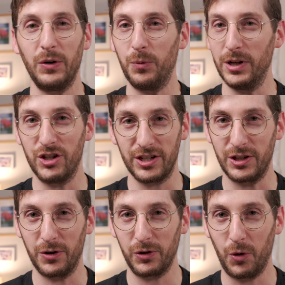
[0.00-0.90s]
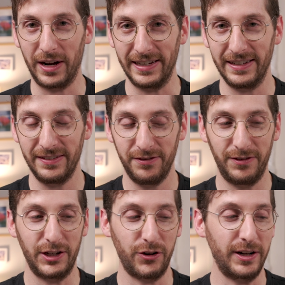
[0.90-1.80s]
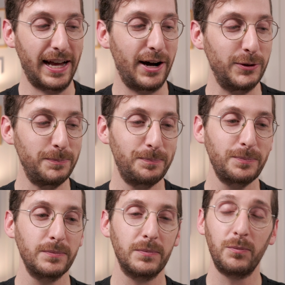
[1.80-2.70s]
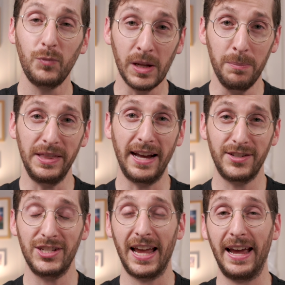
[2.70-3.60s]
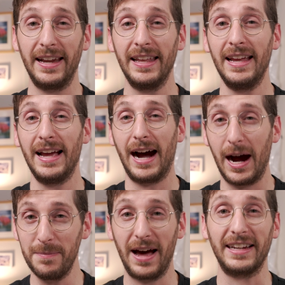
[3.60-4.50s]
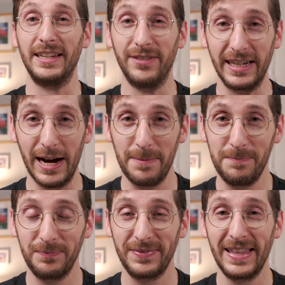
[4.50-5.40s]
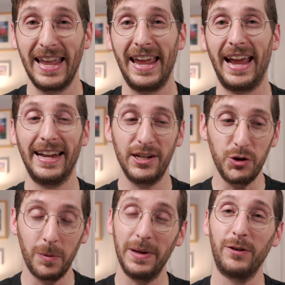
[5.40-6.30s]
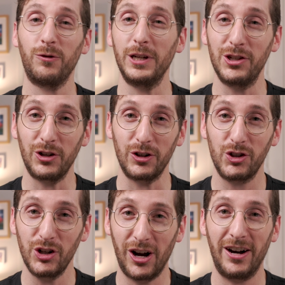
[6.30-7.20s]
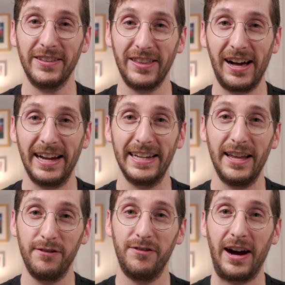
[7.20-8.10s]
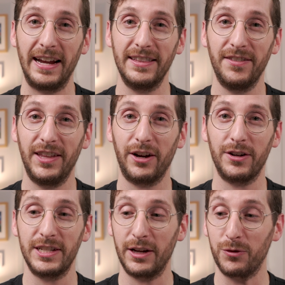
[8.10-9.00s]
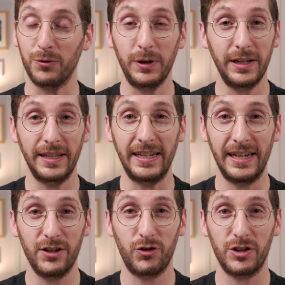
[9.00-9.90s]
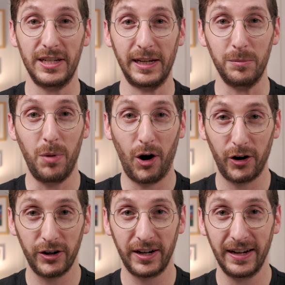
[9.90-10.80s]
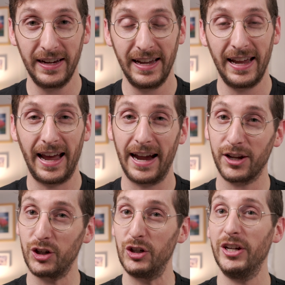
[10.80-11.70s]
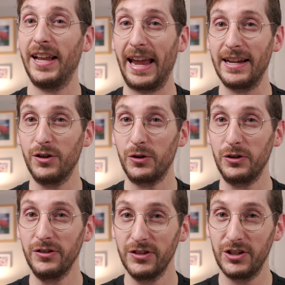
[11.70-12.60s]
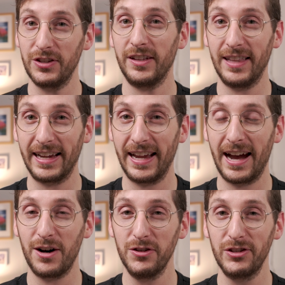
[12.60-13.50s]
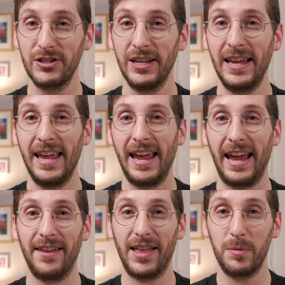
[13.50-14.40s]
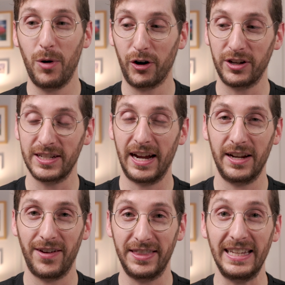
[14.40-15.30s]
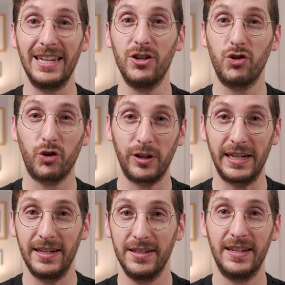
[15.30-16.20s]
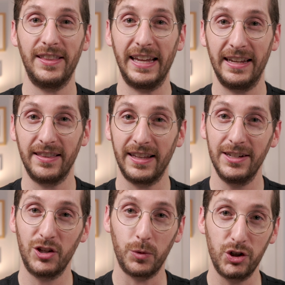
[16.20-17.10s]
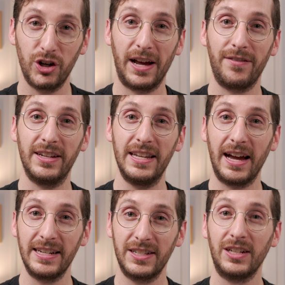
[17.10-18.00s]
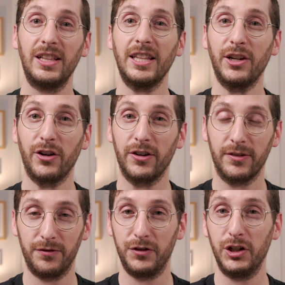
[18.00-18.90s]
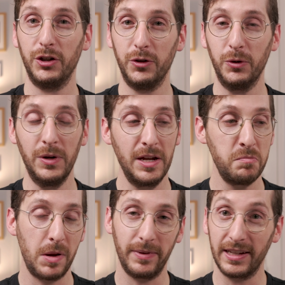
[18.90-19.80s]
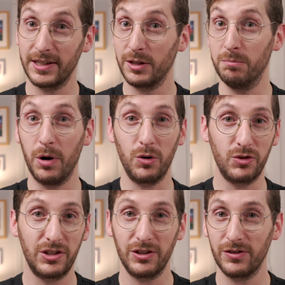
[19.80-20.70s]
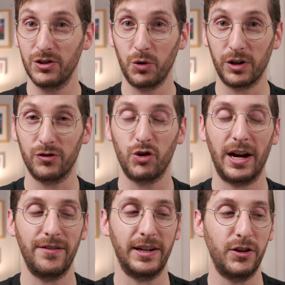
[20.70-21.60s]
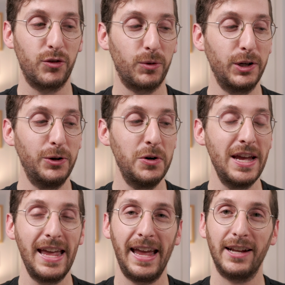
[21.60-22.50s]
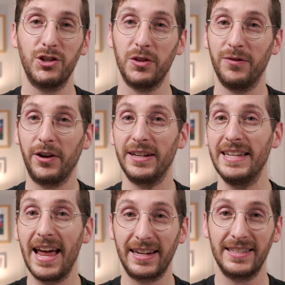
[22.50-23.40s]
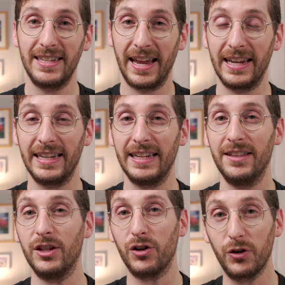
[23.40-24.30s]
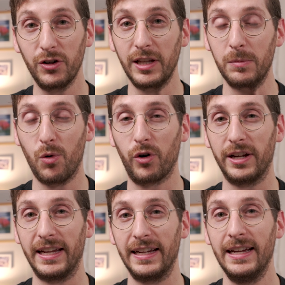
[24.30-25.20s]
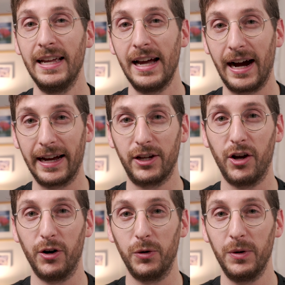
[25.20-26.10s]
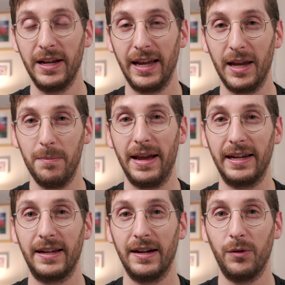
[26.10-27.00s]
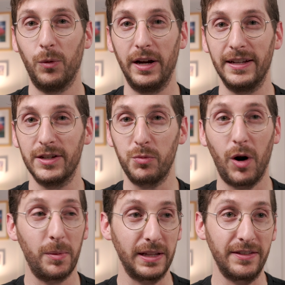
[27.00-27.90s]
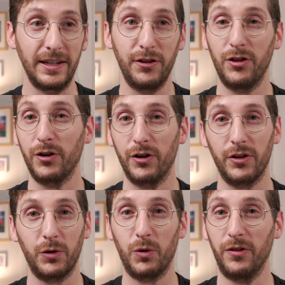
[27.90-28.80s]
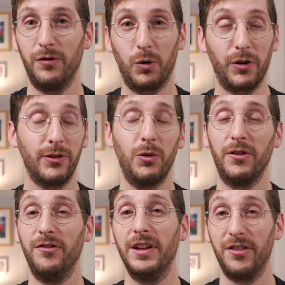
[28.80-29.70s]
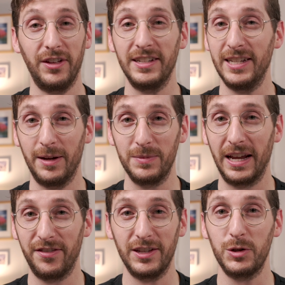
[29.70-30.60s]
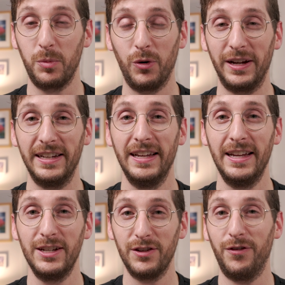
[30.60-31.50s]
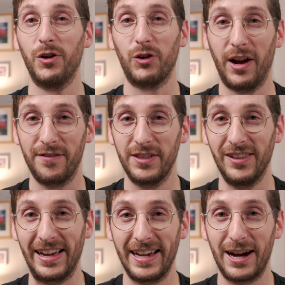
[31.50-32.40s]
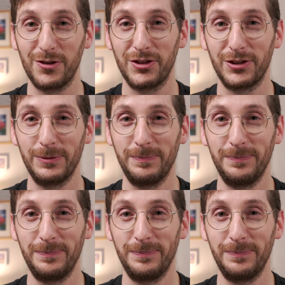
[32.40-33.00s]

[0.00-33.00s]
we just don't quite figure it out. But that said, I'm not giving up. And I do a bit of research online and find that there is a really interesting park at a good angle to the lighthouse. And that park is kind of at the entry to the inlet. So we should have a nice clear view, maybe get some boats sort of driving through. And so the very next day in the early morning, I go and make what is probably the third or fourth or fifth attempt at this point to photograph the lighthouse.